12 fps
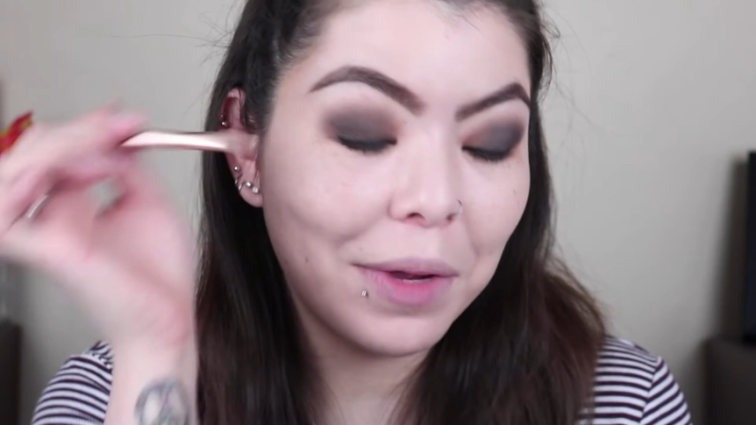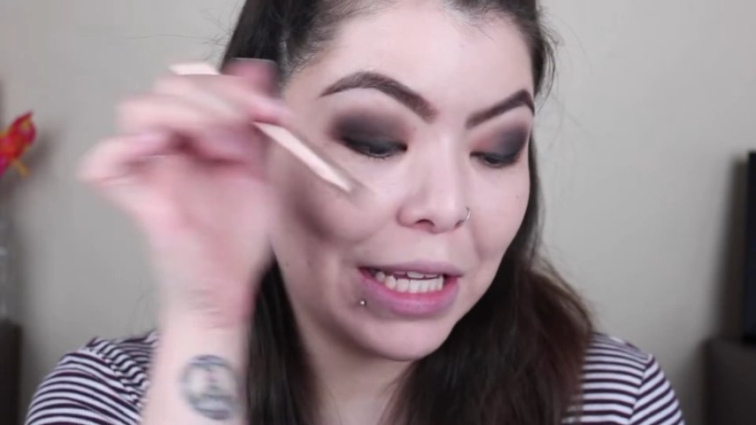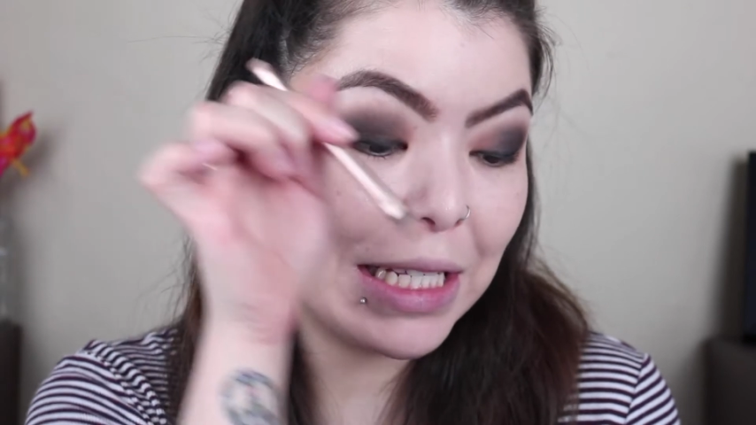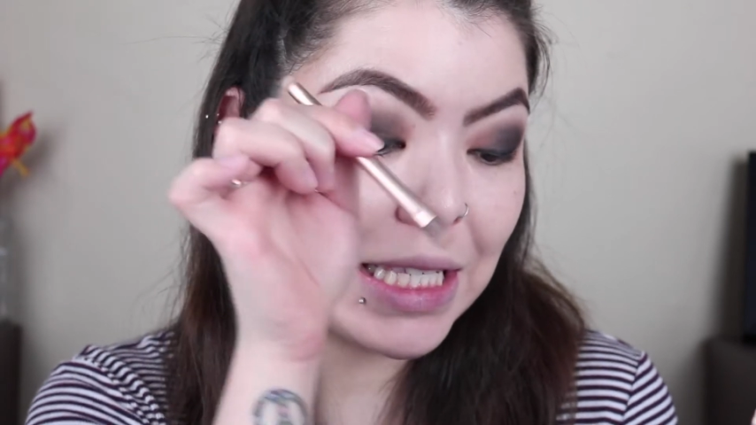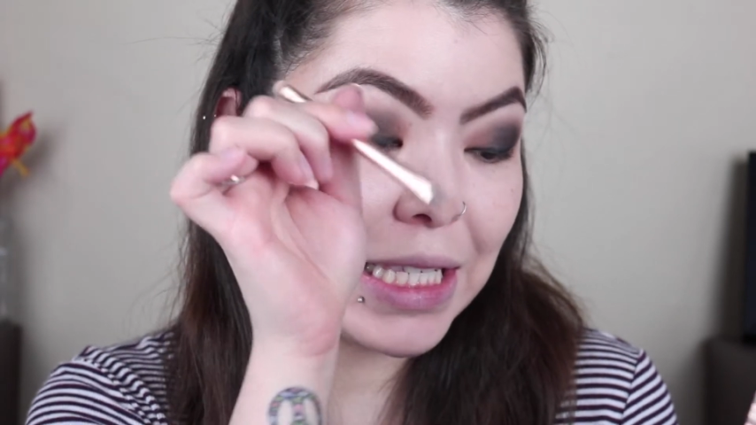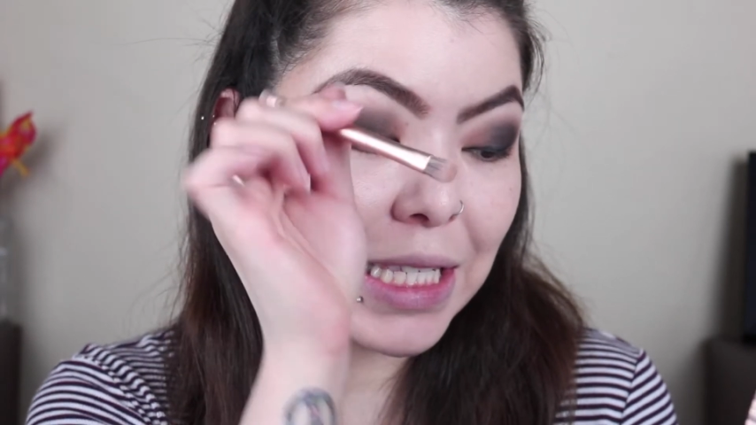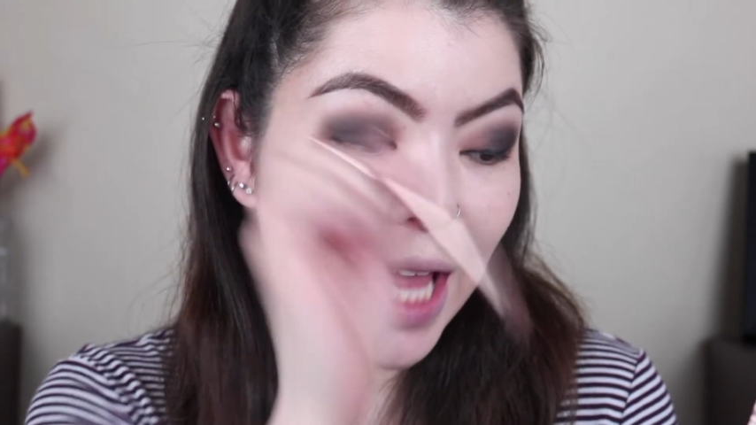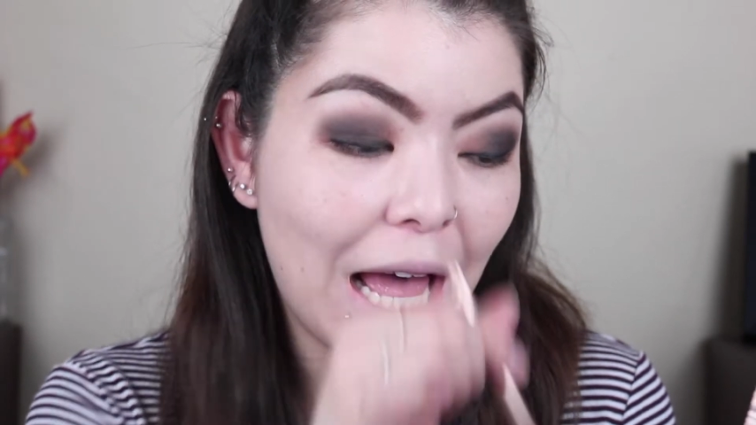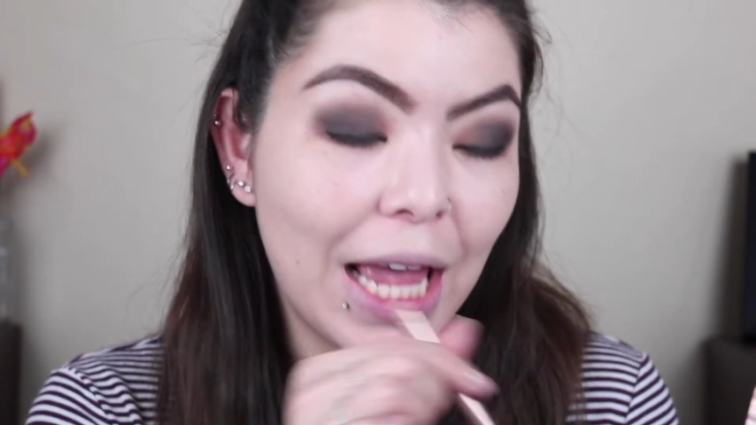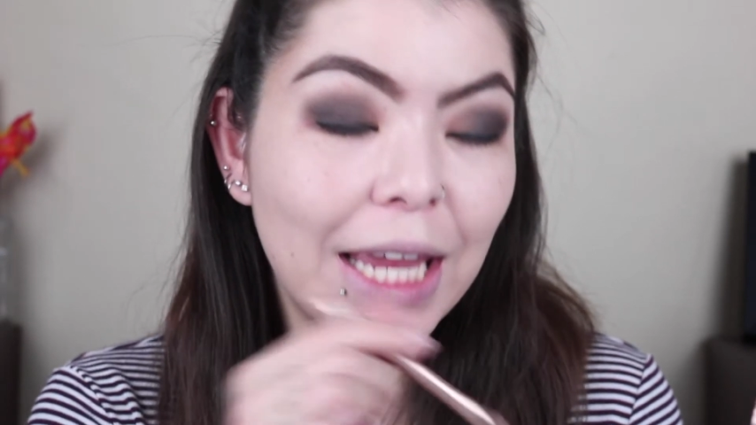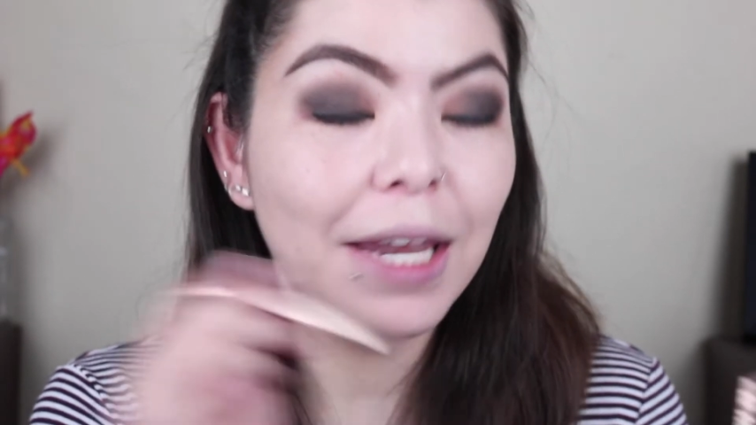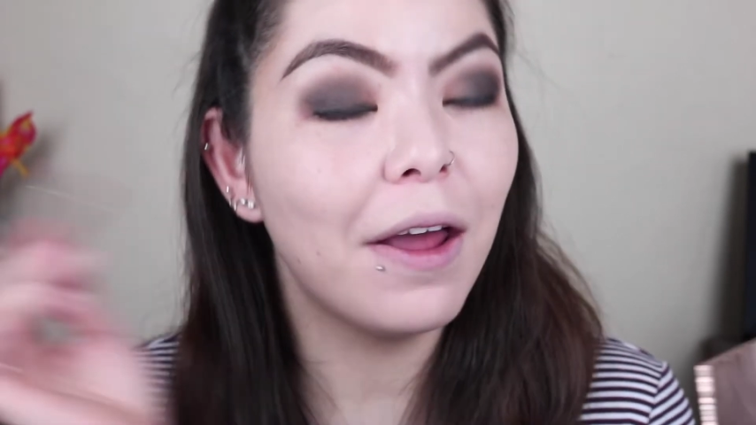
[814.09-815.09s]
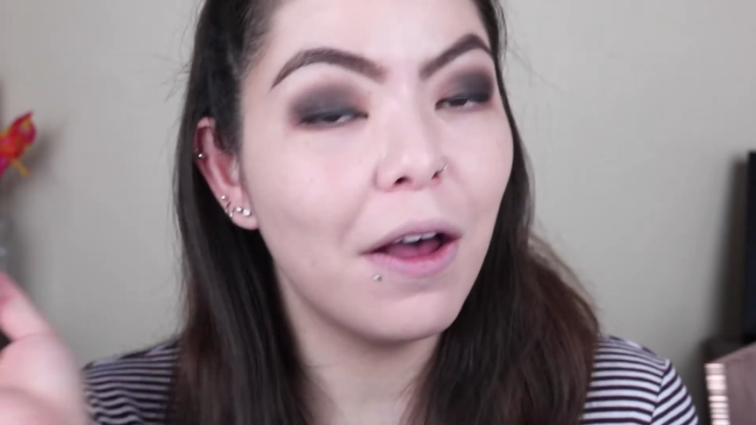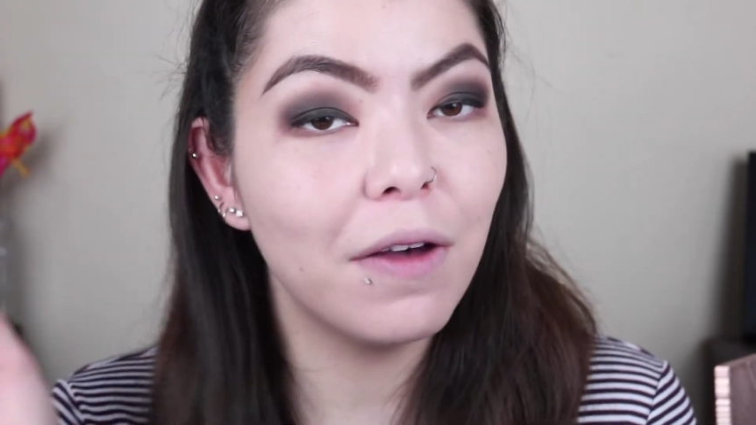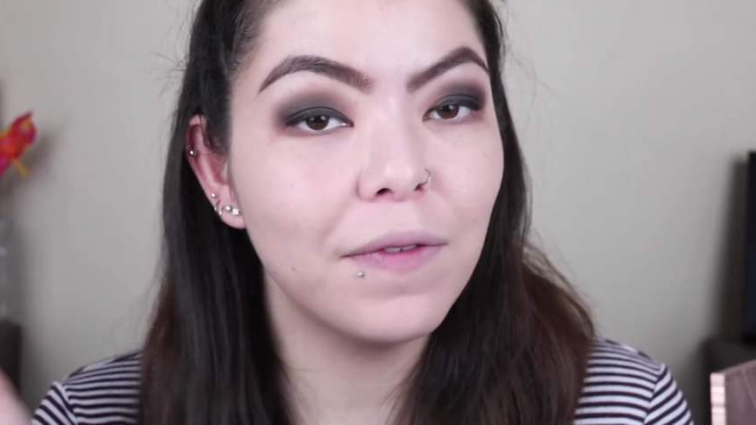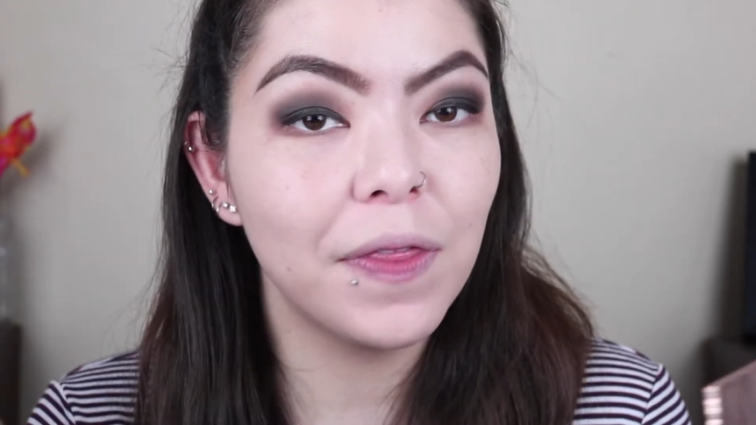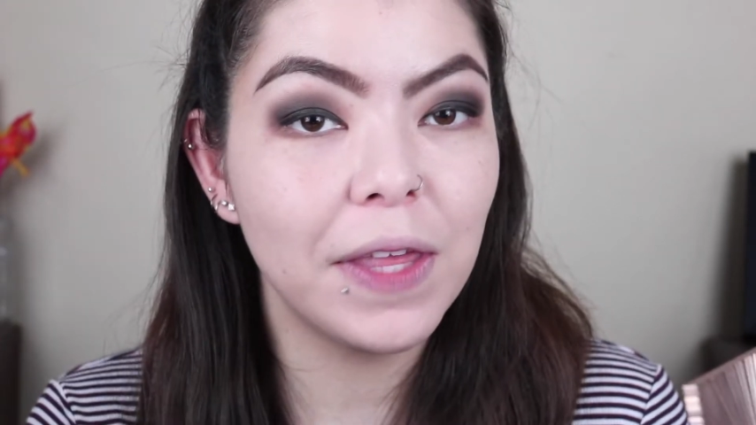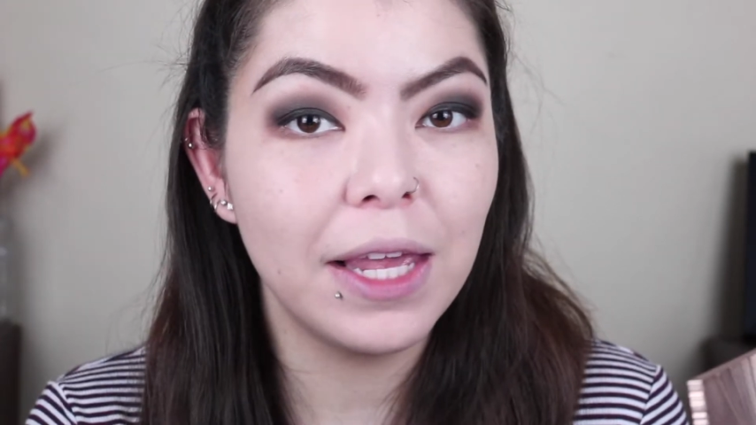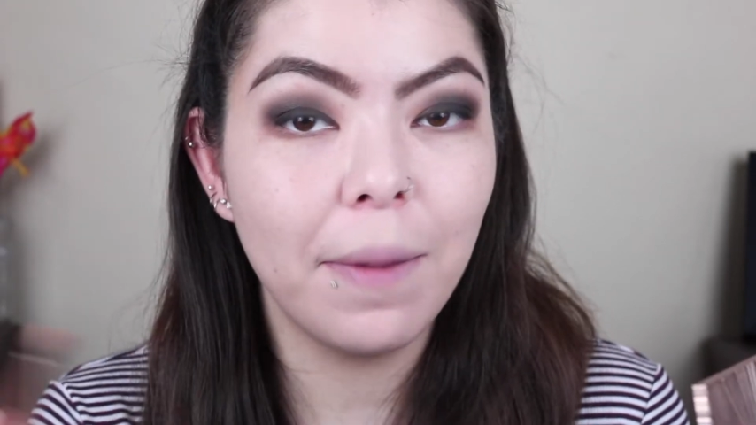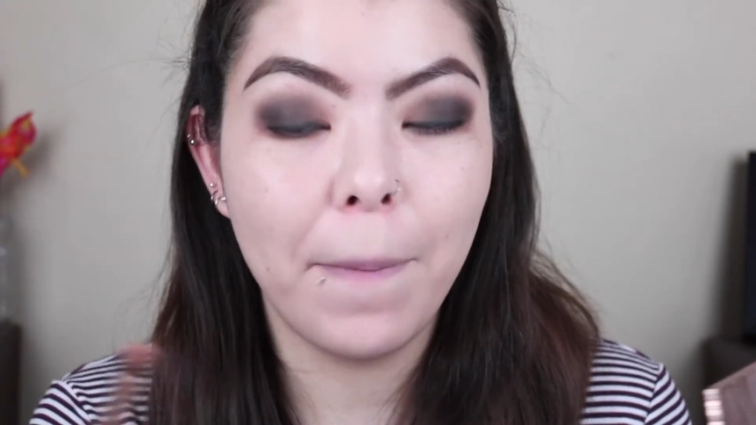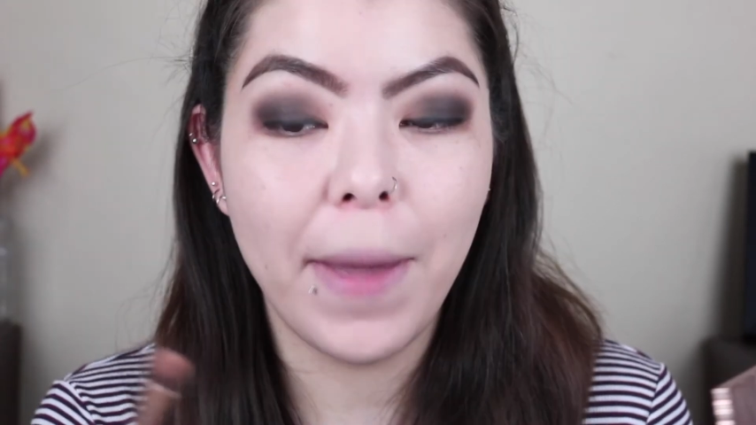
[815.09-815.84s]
inside of the